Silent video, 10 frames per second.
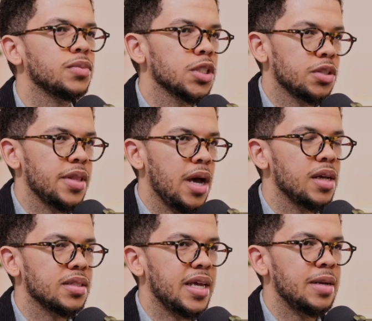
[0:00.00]
So they
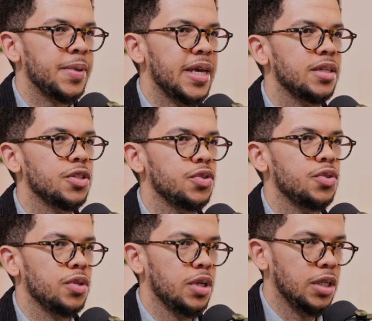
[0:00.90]
asked the NPA
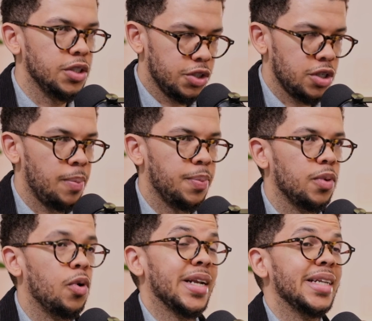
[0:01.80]
to stop
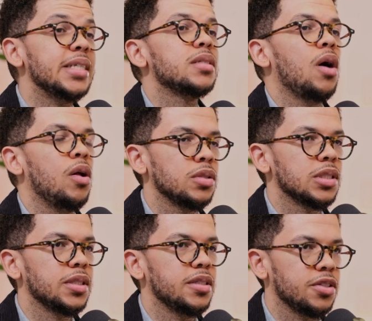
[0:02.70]
or at least
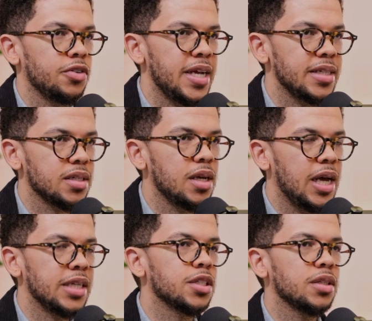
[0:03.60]
halt this arrest
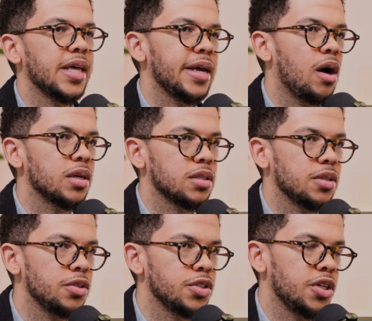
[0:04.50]
until they got
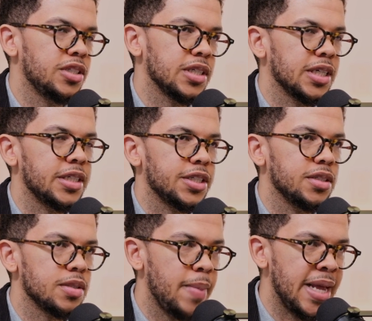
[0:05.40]
those certain
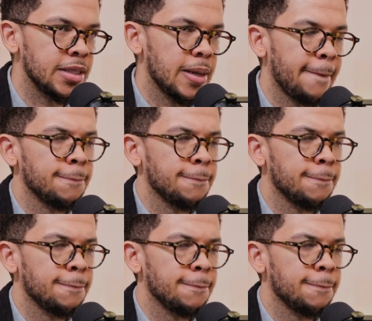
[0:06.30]
conditions met.